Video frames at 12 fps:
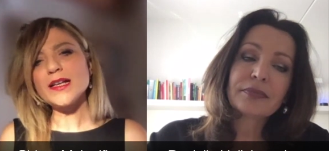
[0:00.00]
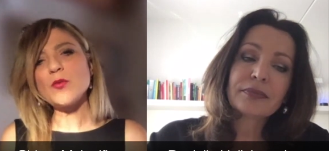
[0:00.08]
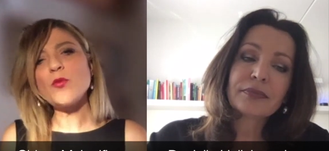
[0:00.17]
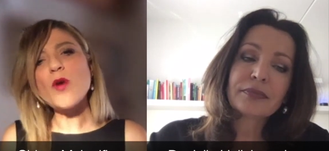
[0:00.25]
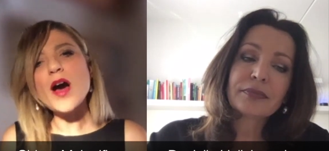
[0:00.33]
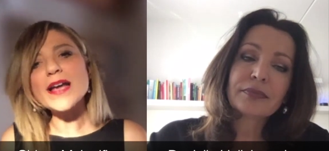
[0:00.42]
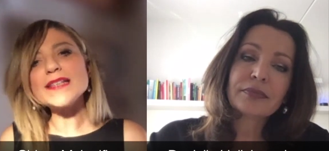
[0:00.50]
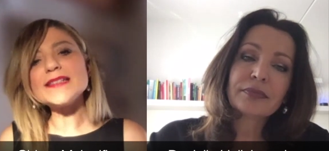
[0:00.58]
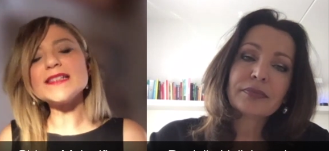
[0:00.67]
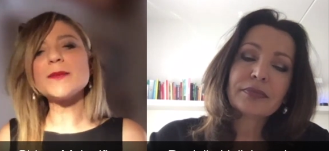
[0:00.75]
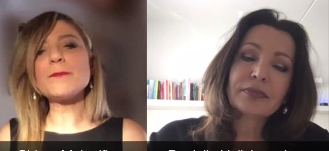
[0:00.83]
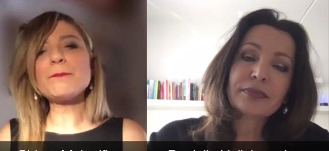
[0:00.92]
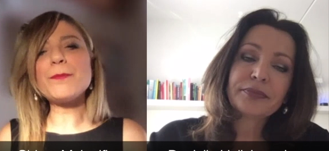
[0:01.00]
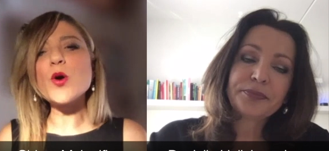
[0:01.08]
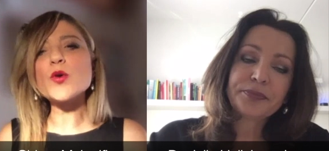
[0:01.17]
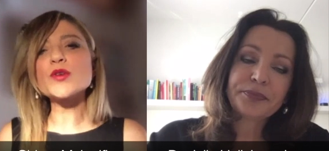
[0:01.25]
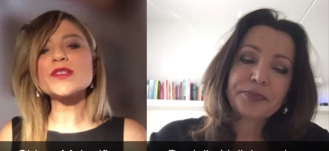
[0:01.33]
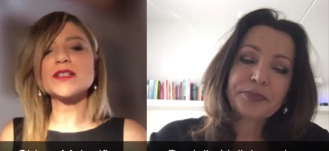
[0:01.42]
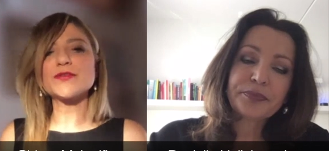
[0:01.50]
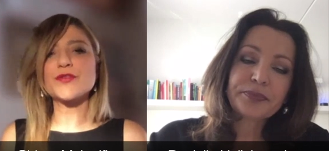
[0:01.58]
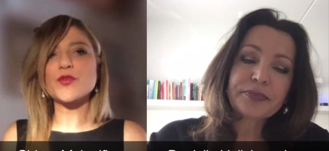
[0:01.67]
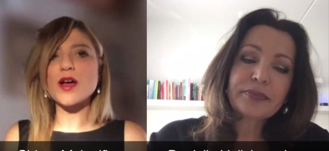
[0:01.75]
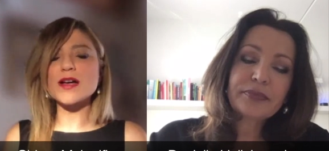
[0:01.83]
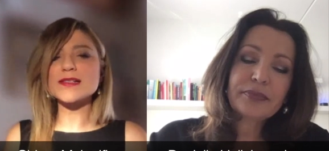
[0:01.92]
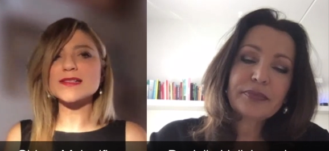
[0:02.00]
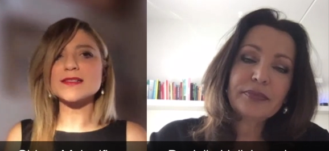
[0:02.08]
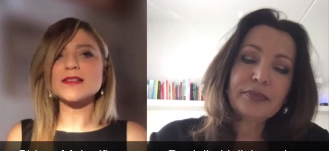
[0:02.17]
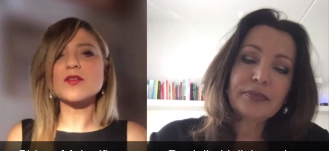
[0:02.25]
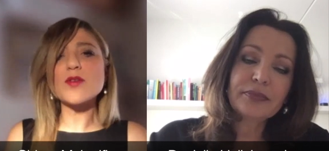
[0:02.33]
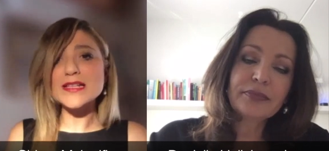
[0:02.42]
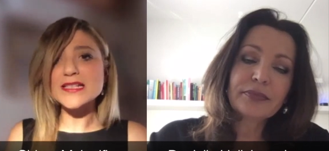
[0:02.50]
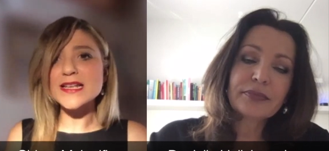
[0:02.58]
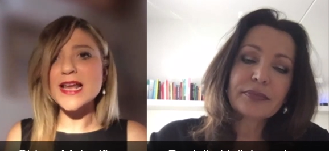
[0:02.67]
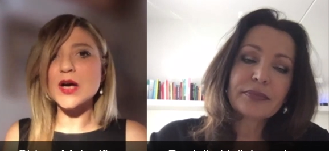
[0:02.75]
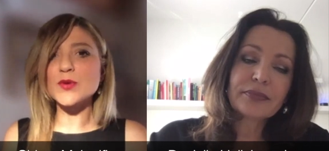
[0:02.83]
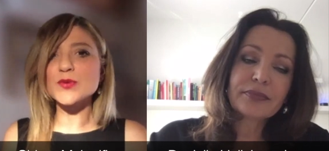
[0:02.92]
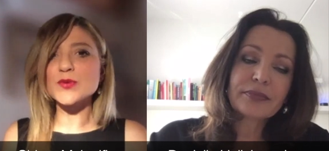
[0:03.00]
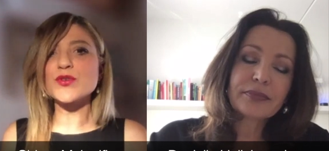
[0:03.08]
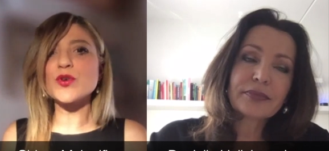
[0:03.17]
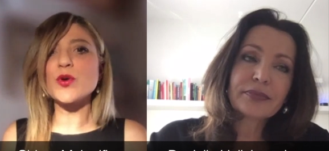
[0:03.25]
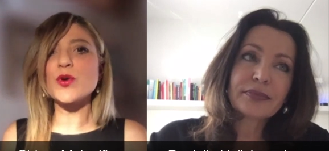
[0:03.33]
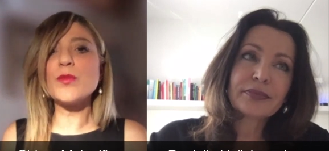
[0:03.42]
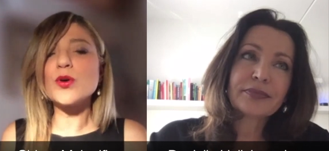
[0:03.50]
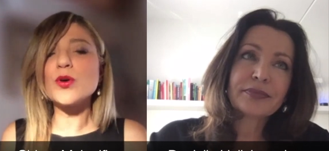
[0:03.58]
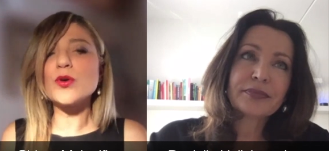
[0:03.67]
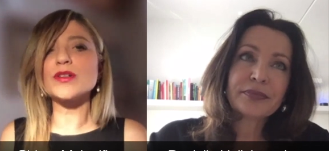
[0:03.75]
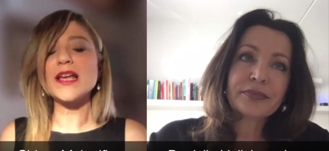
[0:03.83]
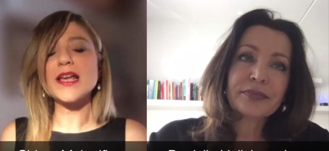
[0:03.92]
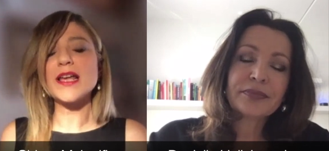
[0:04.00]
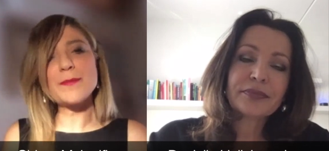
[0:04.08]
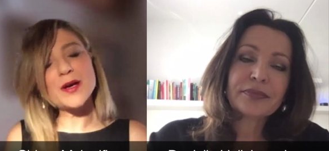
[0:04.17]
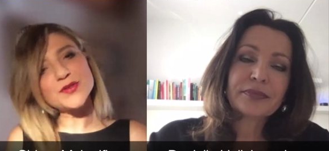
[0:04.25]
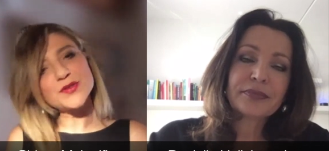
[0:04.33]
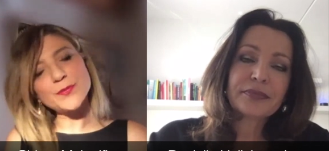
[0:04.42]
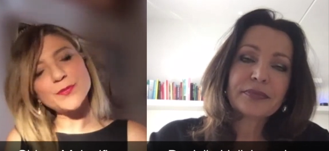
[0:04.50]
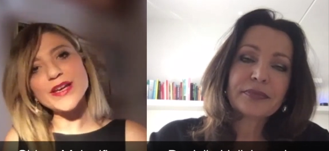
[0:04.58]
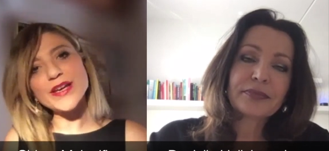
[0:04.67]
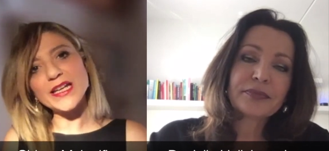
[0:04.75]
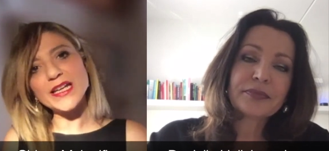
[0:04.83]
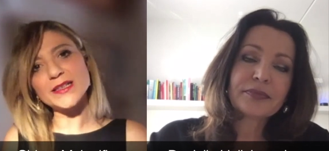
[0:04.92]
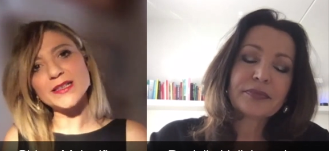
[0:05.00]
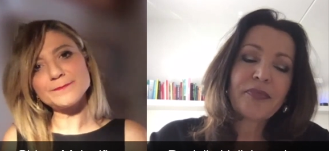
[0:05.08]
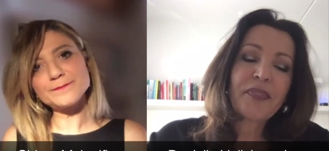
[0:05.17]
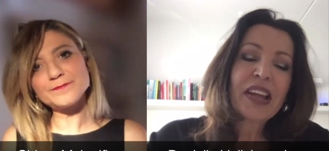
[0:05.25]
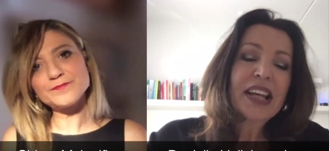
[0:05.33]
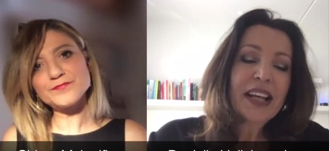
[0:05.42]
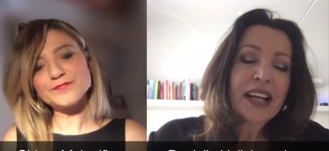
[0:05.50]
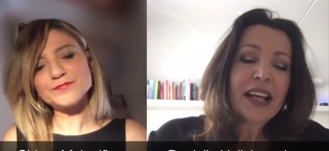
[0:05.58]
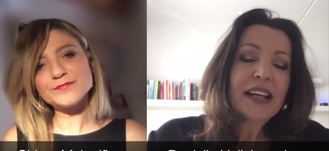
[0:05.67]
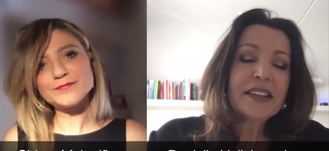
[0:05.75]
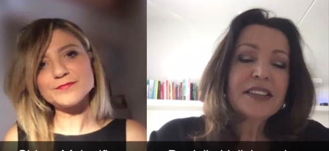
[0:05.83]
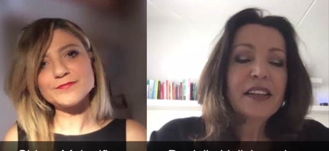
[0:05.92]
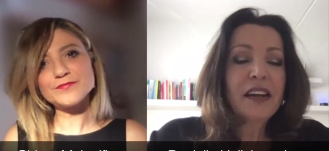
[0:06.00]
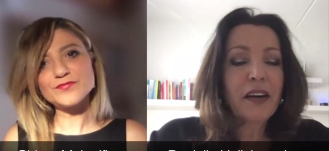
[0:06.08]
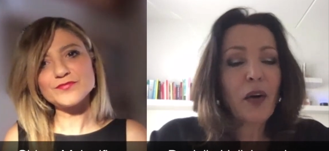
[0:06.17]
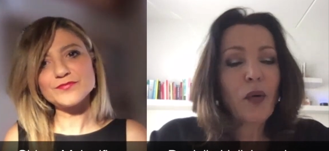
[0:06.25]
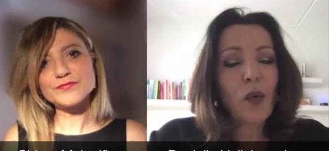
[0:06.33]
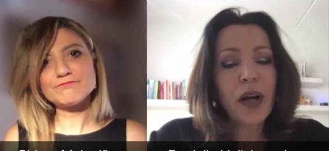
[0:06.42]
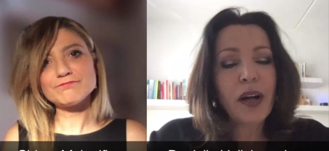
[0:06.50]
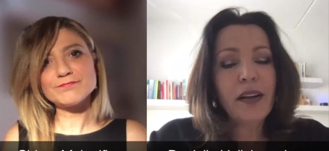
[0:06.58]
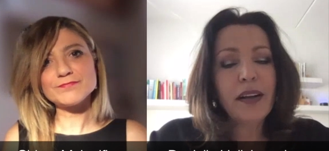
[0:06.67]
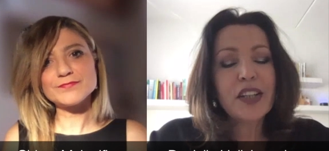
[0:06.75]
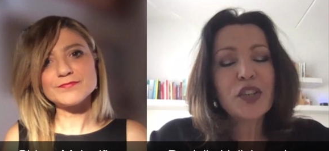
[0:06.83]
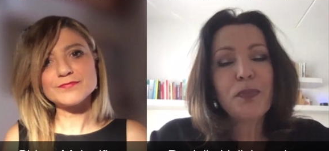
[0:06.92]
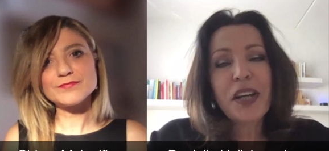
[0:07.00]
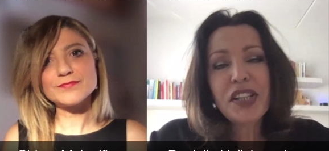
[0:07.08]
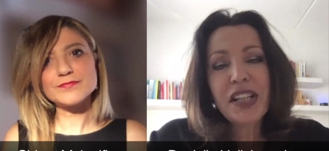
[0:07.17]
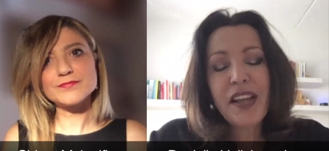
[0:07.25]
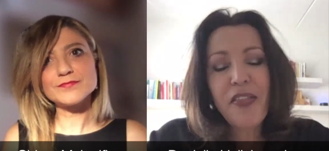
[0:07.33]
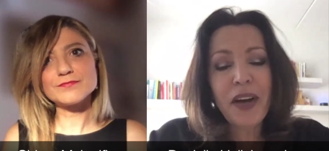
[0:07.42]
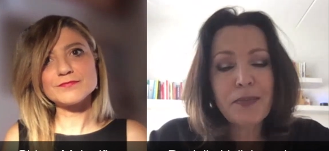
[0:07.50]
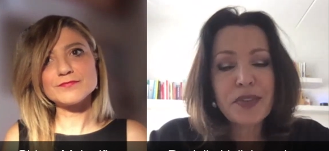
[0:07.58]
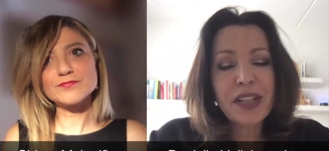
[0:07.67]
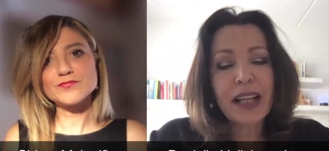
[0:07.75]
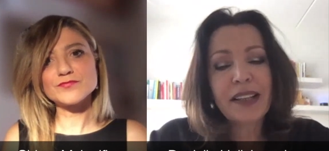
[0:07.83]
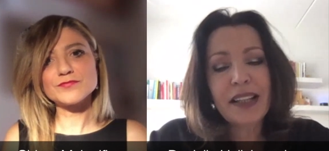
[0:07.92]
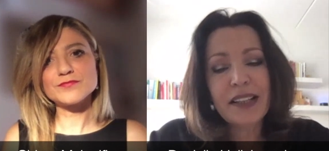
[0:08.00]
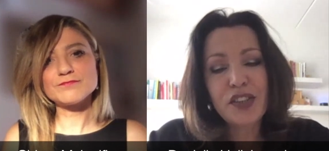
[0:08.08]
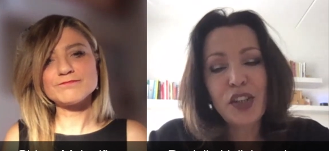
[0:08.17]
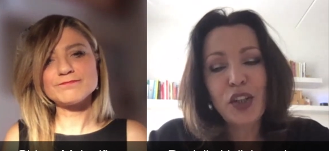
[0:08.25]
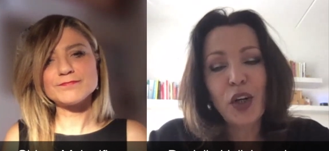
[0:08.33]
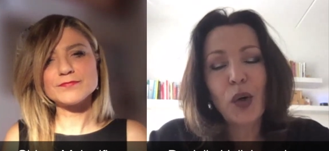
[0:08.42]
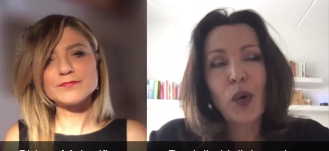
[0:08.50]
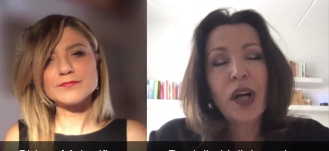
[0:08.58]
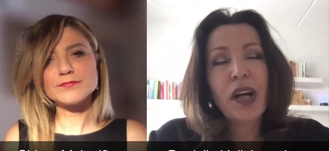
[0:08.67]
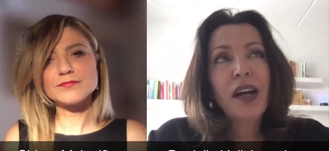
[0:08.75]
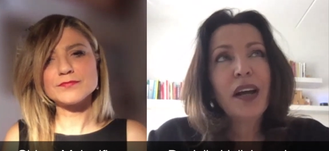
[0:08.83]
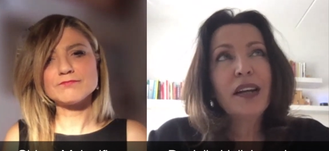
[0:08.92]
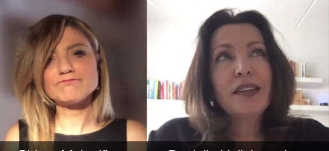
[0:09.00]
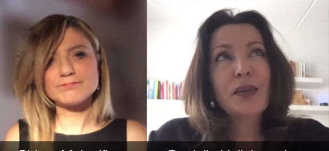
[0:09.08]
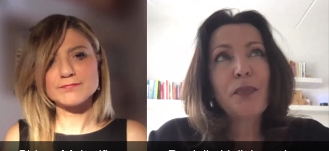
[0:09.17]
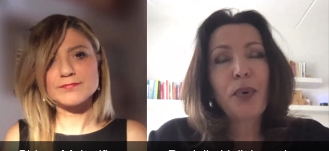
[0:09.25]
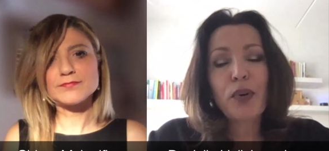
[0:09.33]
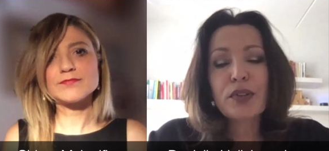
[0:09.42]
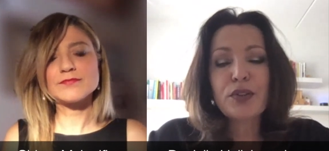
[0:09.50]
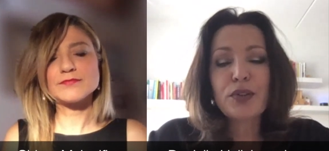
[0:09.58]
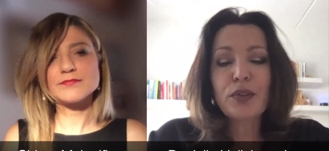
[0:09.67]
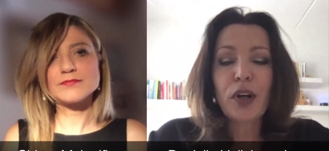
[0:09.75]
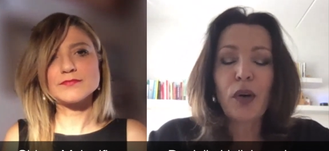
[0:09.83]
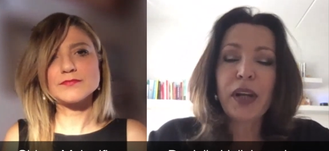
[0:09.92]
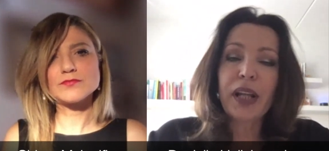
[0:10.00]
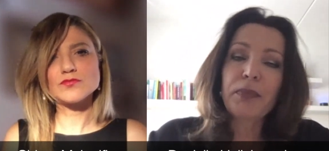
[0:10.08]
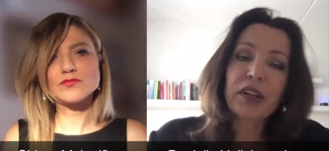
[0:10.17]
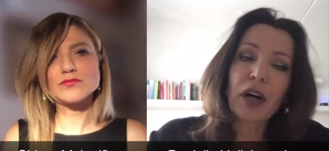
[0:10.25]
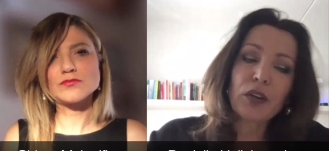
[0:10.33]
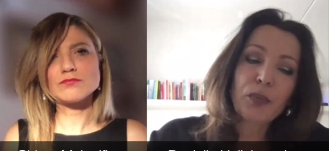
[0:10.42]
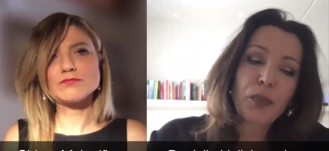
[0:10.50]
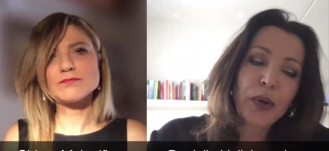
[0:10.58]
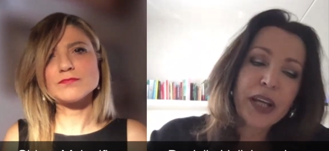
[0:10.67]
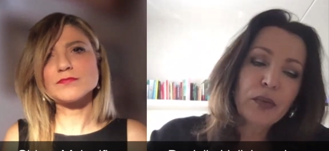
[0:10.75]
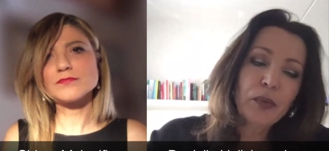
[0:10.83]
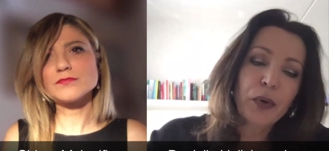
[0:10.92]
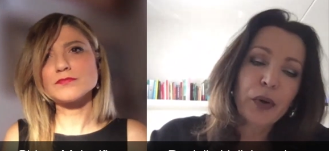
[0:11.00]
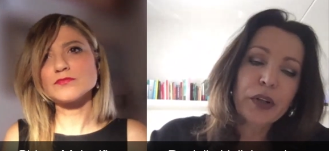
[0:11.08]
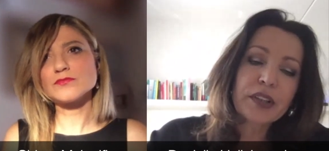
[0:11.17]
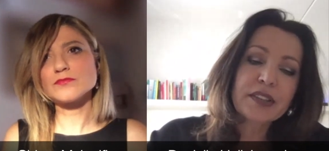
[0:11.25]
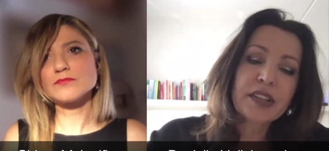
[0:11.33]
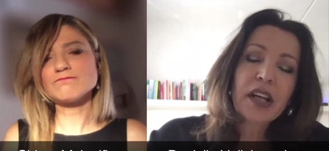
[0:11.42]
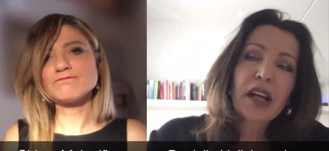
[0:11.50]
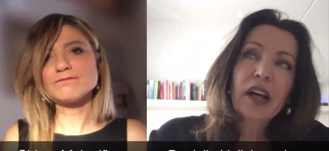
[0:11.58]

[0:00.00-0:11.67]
Speaker 1: why is it important for us right now to know more about the brain?
Speaker 2: Yes, Chiara. Well, especially in times like this, you know, it's important to know a little bit how the brain works,